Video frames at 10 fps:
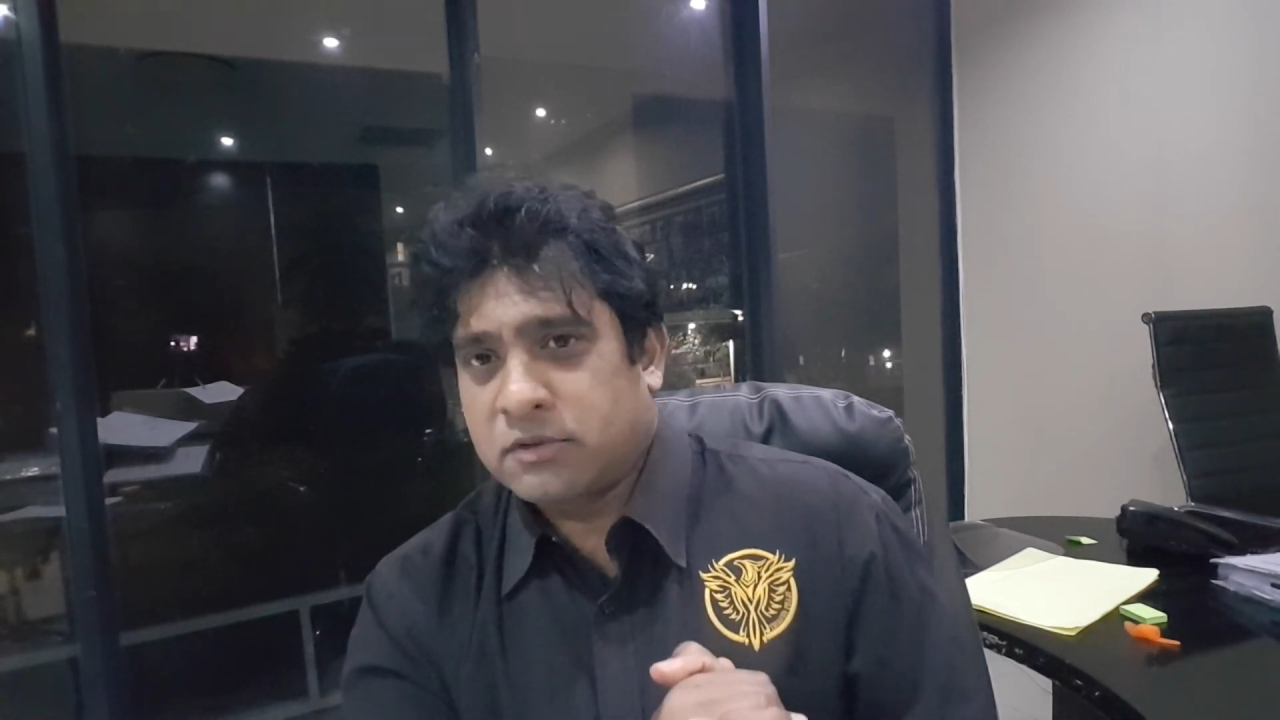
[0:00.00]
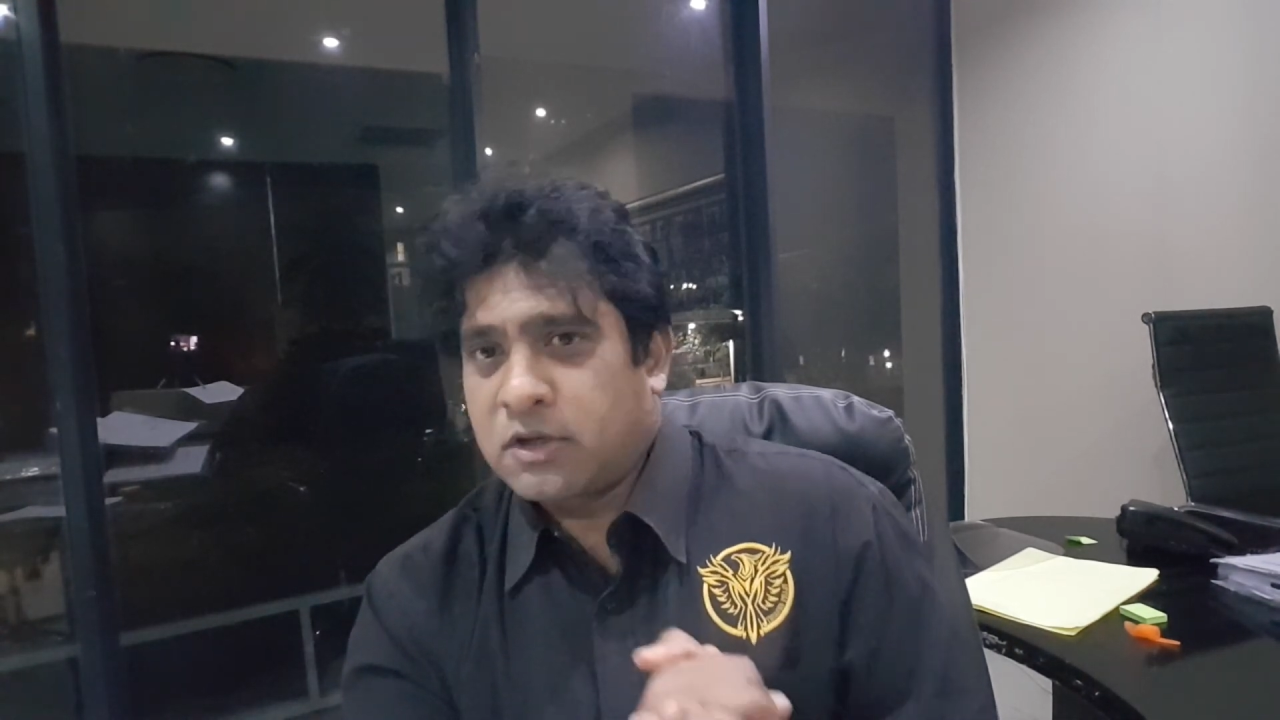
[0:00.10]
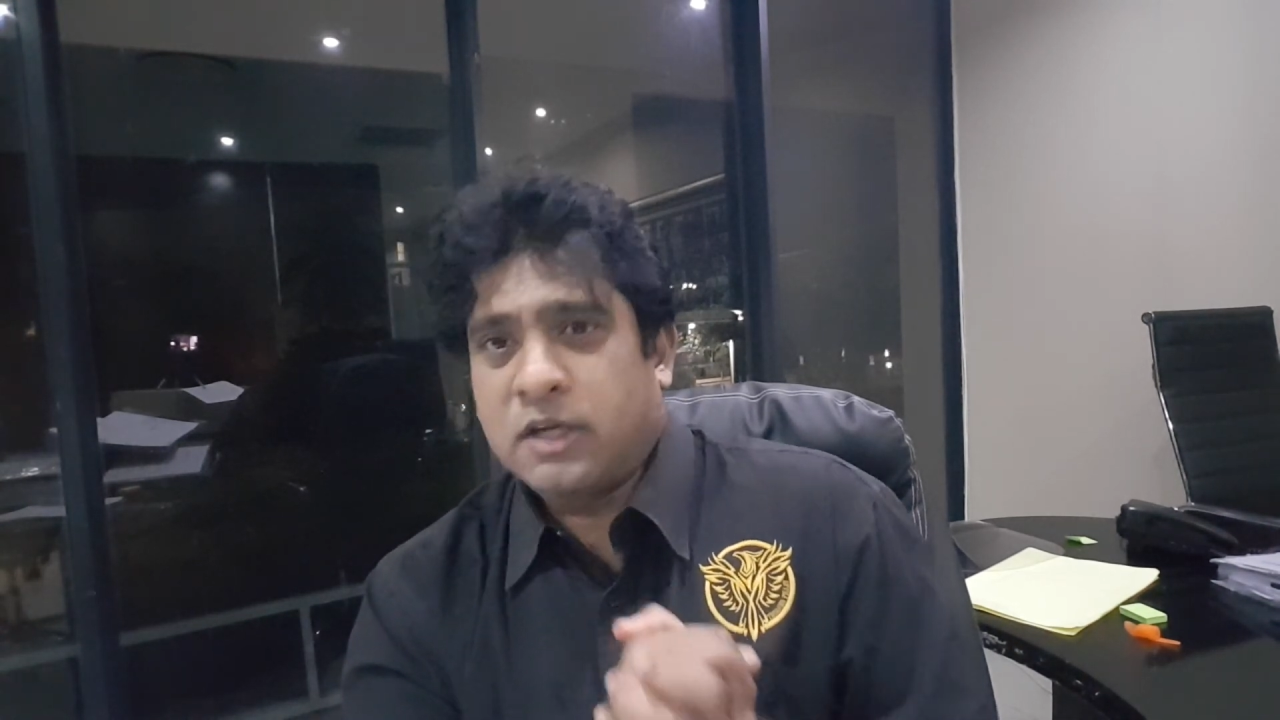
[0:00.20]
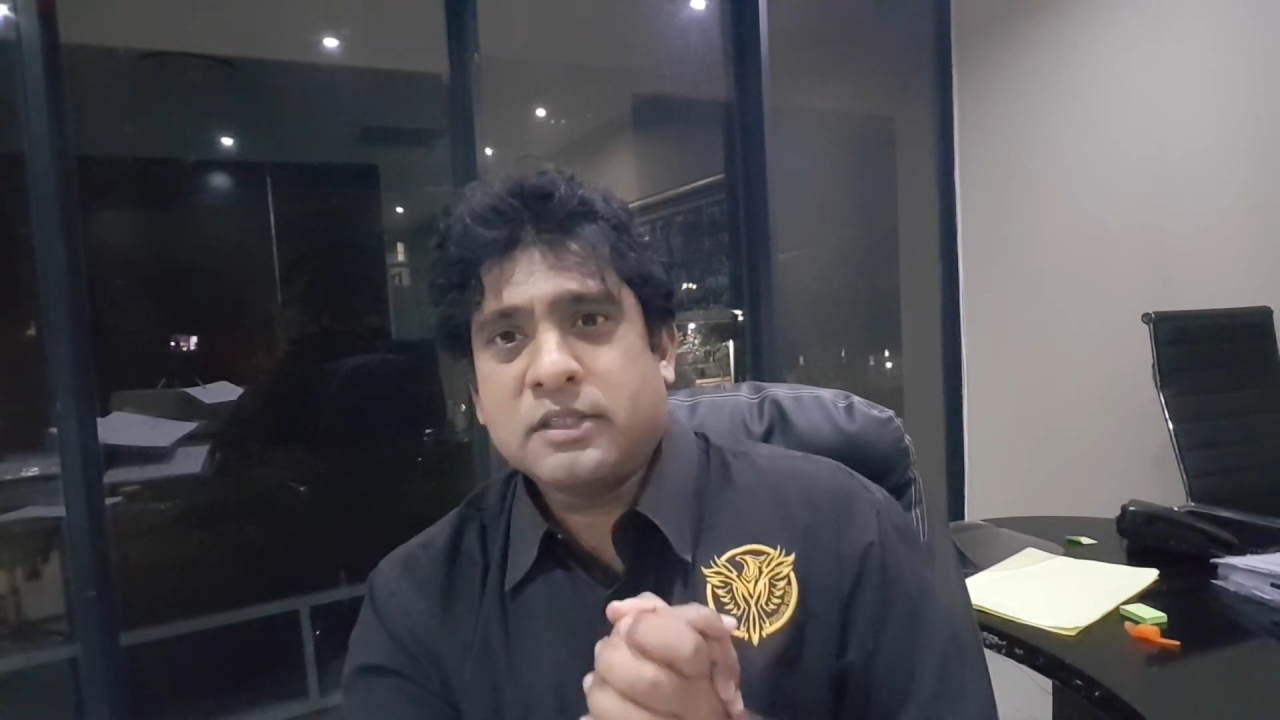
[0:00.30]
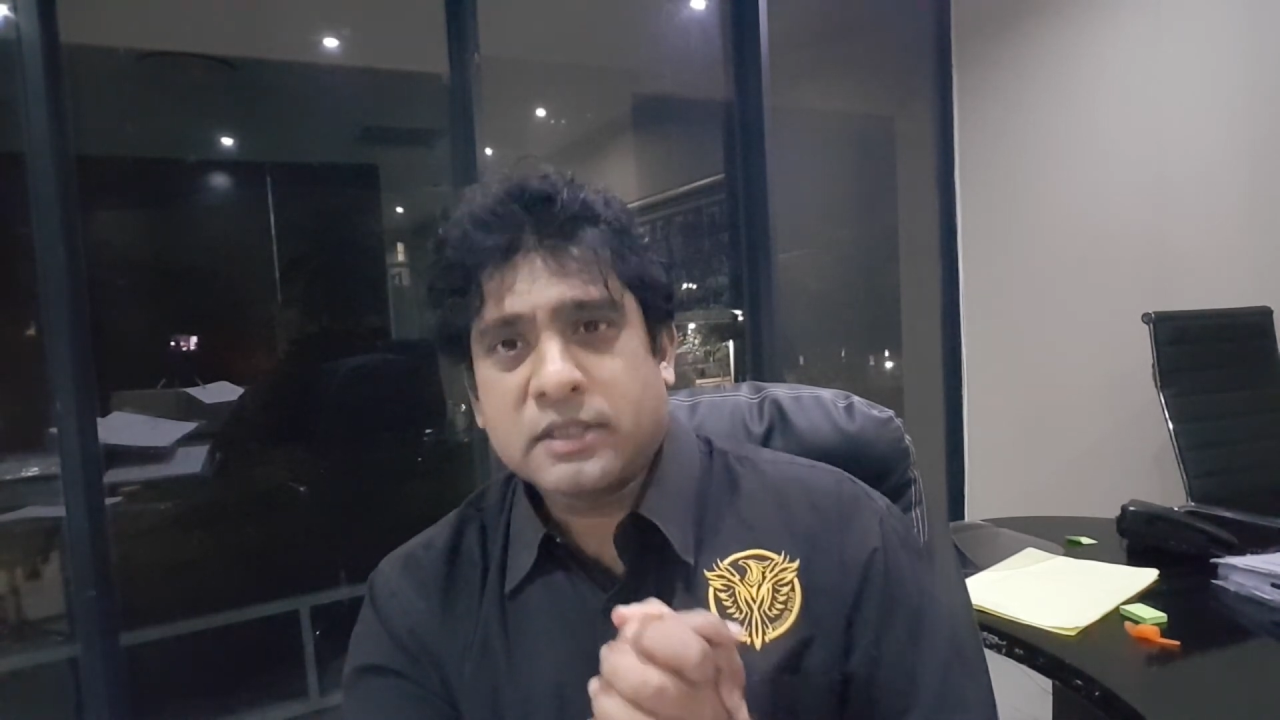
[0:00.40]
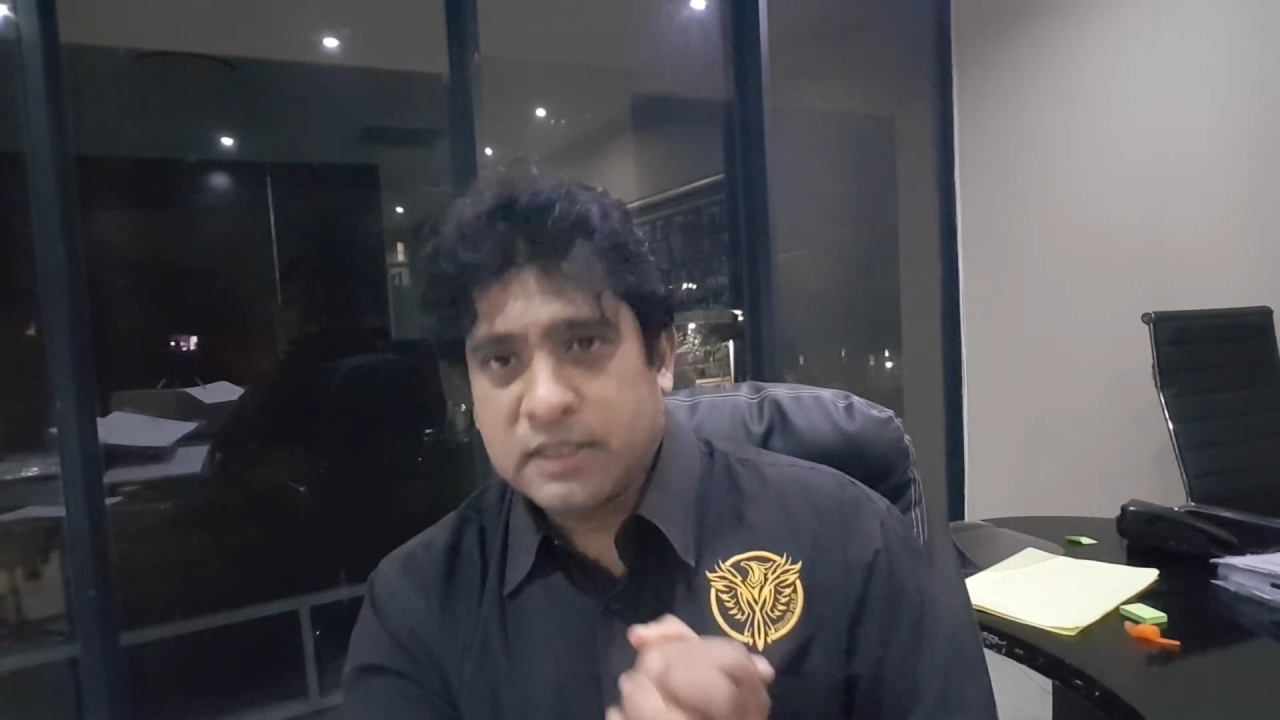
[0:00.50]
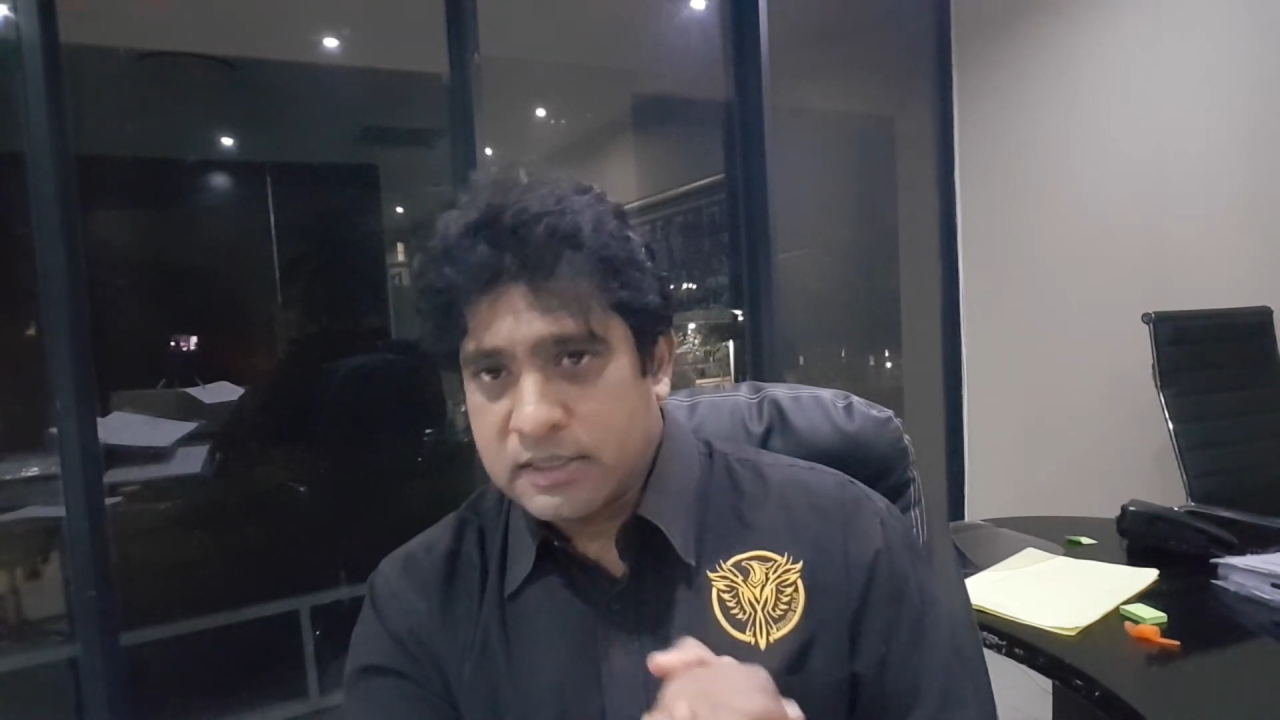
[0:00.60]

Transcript: contact